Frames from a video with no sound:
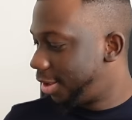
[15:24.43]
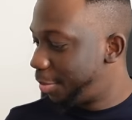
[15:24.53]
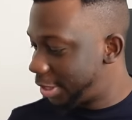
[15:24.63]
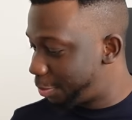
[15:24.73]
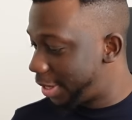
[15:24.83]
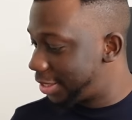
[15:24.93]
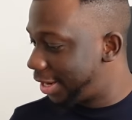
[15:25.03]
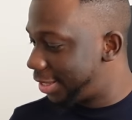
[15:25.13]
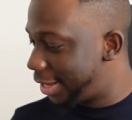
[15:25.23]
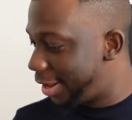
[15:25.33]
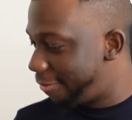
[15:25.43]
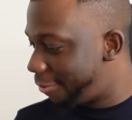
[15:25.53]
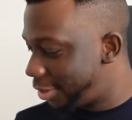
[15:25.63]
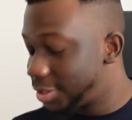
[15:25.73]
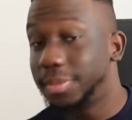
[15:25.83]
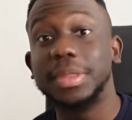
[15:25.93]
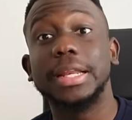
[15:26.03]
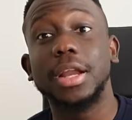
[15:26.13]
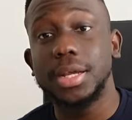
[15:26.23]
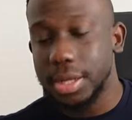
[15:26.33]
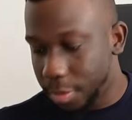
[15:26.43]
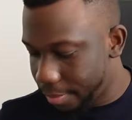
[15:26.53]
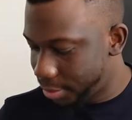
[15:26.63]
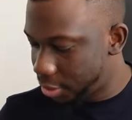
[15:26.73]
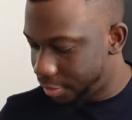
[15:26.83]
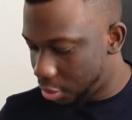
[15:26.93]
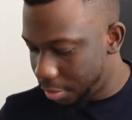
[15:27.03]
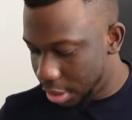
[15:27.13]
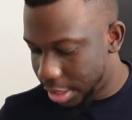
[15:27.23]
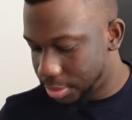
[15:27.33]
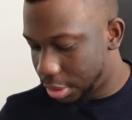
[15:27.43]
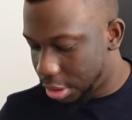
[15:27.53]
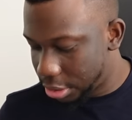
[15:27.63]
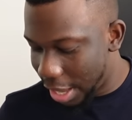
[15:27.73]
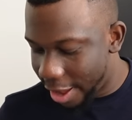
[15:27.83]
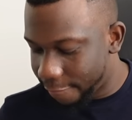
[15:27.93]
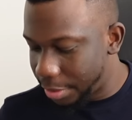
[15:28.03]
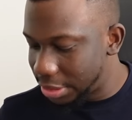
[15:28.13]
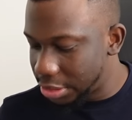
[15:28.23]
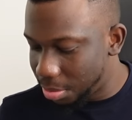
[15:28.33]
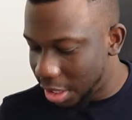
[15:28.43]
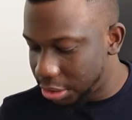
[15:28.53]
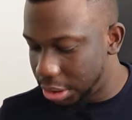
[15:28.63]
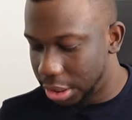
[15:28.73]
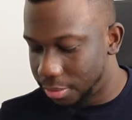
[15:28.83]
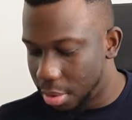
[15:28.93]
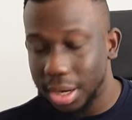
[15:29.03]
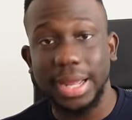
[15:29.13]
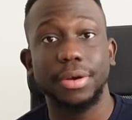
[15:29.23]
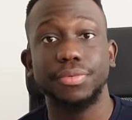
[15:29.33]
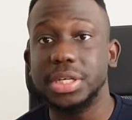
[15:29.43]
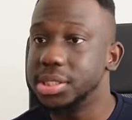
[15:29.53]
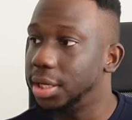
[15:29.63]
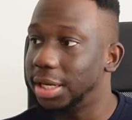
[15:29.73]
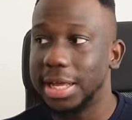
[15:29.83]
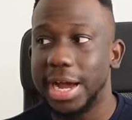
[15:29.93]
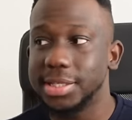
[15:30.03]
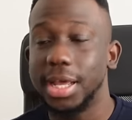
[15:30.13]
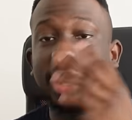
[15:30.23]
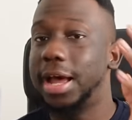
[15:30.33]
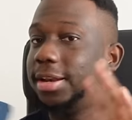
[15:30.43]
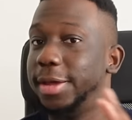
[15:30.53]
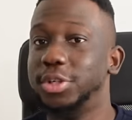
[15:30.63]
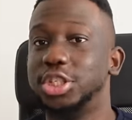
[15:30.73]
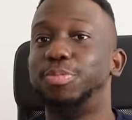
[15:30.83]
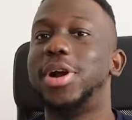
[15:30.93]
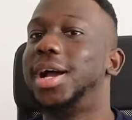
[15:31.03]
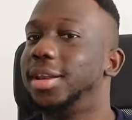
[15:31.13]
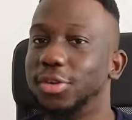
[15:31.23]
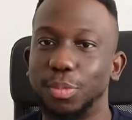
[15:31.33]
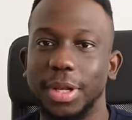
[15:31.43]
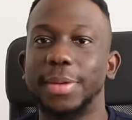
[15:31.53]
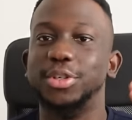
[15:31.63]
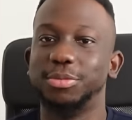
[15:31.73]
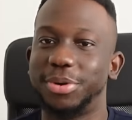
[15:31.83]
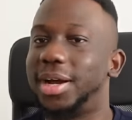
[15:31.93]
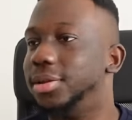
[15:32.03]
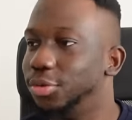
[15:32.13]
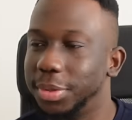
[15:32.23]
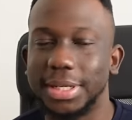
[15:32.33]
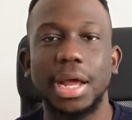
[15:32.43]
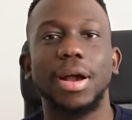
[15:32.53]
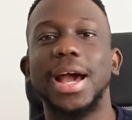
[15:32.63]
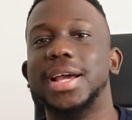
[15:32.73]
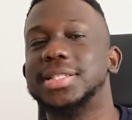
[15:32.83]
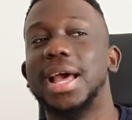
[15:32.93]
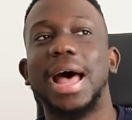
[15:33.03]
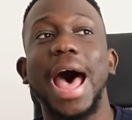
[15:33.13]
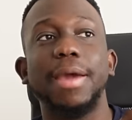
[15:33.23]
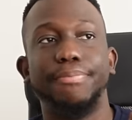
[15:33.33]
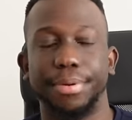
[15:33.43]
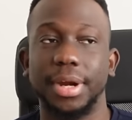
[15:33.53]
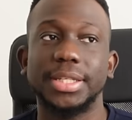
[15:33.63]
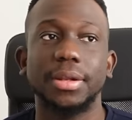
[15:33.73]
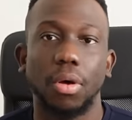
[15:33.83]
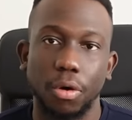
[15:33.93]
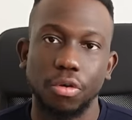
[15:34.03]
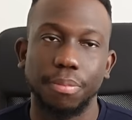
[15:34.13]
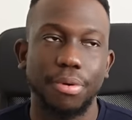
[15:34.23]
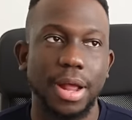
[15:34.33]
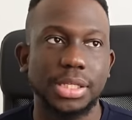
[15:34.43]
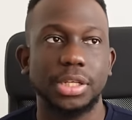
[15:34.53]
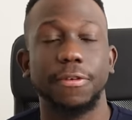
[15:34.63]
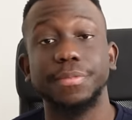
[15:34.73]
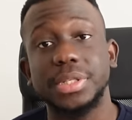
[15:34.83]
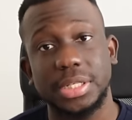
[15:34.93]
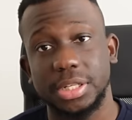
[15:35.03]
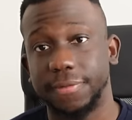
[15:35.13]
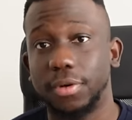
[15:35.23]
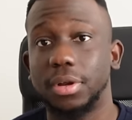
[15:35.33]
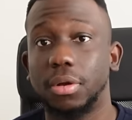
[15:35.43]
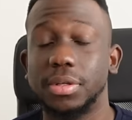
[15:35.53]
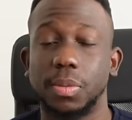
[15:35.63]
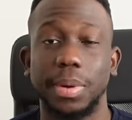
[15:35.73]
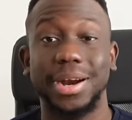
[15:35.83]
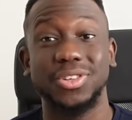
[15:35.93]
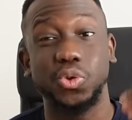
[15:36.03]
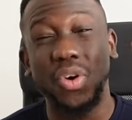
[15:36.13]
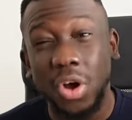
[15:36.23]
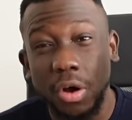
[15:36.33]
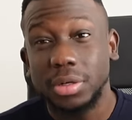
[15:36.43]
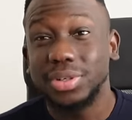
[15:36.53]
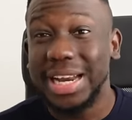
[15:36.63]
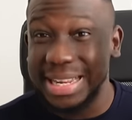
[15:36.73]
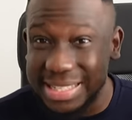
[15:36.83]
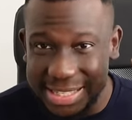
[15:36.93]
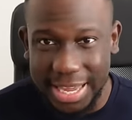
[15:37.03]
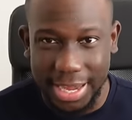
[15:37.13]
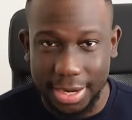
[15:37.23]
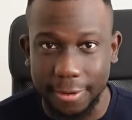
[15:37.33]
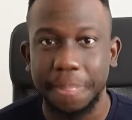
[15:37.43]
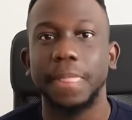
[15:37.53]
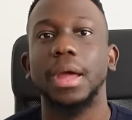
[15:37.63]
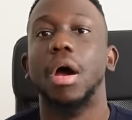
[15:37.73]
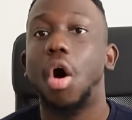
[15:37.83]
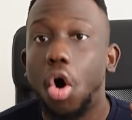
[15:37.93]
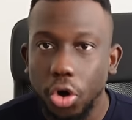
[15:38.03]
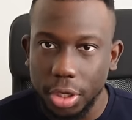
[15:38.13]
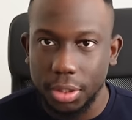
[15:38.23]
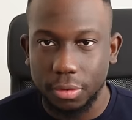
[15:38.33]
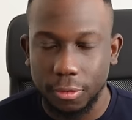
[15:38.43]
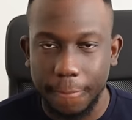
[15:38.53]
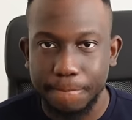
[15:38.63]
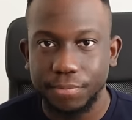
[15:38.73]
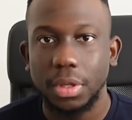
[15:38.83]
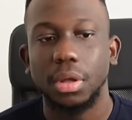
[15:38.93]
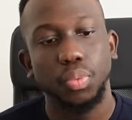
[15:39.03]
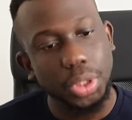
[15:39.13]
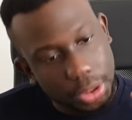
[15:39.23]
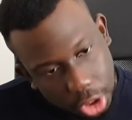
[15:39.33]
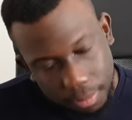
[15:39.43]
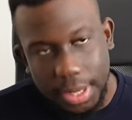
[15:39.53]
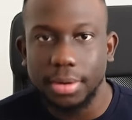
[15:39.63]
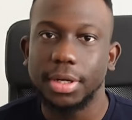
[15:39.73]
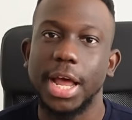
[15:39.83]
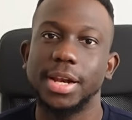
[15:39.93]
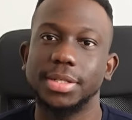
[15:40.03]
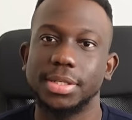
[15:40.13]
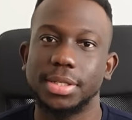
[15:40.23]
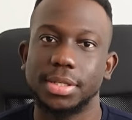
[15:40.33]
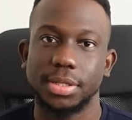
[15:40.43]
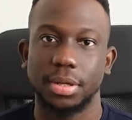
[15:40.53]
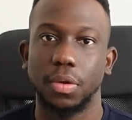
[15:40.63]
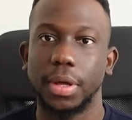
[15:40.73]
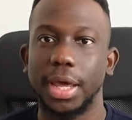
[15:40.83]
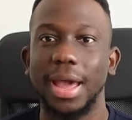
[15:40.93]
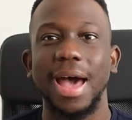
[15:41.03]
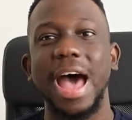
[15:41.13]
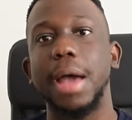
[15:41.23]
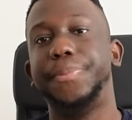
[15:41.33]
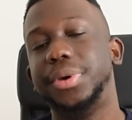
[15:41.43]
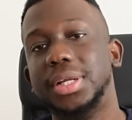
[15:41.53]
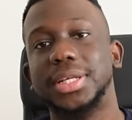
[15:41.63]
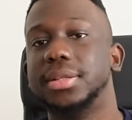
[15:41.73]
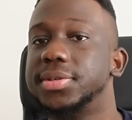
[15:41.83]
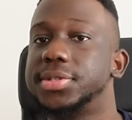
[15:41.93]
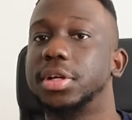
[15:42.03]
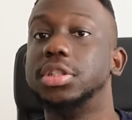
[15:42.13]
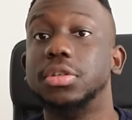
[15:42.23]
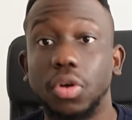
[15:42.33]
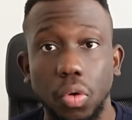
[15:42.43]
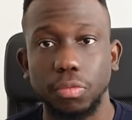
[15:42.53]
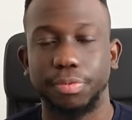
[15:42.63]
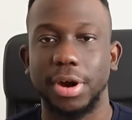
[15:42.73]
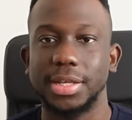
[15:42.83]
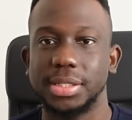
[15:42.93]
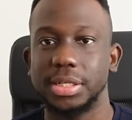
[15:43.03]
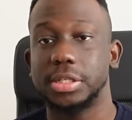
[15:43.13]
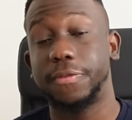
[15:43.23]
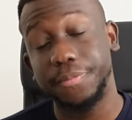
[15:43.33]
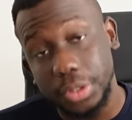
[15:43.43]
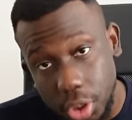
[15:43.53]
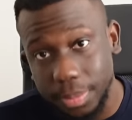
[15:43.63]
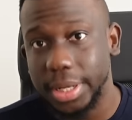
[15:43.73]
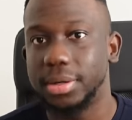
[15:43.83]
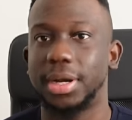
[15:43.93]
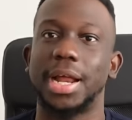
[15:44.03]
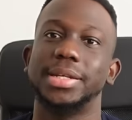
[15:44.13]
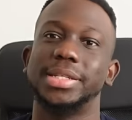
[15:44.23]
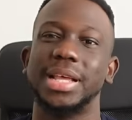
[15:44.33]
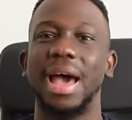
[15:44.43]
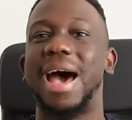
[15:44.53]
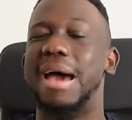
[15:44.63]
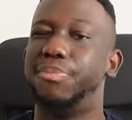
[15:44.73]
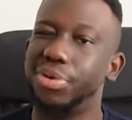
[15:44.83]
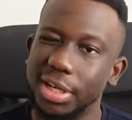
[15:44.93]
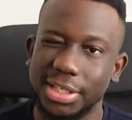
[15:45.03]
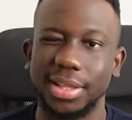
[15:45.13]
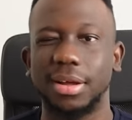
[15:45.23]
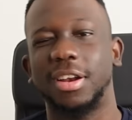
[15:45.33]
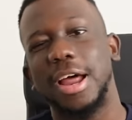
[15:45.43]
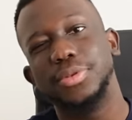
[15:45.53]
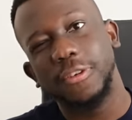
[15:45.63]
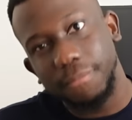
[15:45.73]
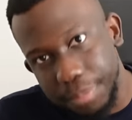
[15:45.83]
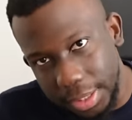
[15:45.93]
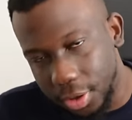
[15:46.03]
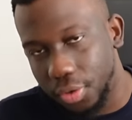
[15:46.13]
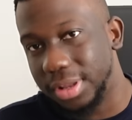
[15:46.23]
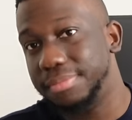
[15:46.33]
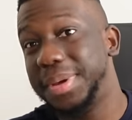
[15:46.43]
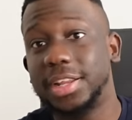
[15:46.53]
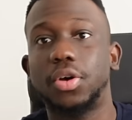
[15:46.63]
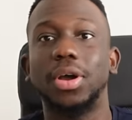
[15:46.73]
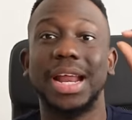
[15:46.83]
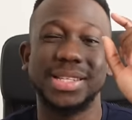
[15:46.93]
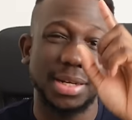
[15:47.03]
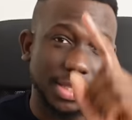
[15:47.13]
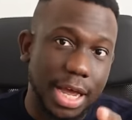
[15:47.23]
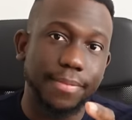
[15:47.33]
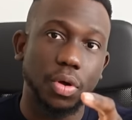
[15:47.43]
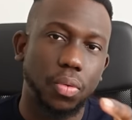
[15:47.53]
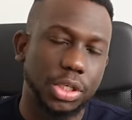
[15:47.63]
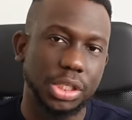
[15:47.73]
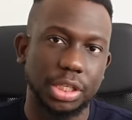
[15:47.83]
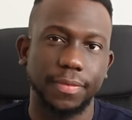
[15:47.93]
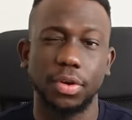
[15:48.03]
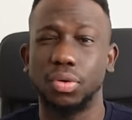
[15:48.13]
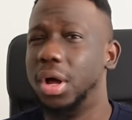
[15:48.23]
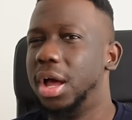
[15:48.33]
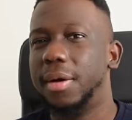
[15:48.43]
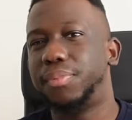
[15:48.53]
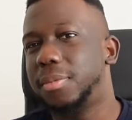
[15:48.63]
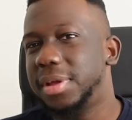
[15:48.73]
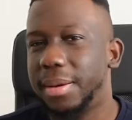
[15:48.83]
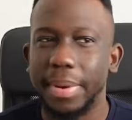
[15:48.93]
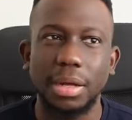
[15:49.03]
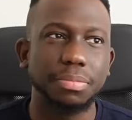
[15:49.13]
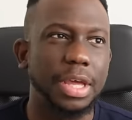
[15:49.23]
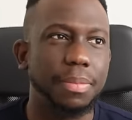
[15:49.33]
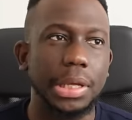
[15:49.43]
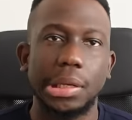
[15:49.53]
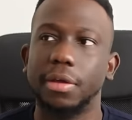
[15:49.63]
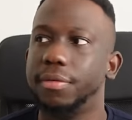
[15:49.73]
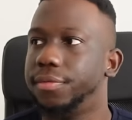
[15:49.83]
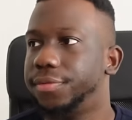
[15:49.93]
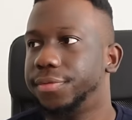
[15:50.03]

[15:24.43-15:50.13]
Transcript: I'm expecting a delivery, something nice. I bought myself something nice because I have been smashing the market recently, guys. Let me just brag a little bit. Let me just brag a little bit. Now, guys, I predicted oil prices from $64 a barrel to 110 oil with the top down analysis. Okay, I predicted the surge in gold prices from the top down analysis. I predicted the collapse of Bitcoin. Bitcoin, as at the time you're watching this video, probably about maybe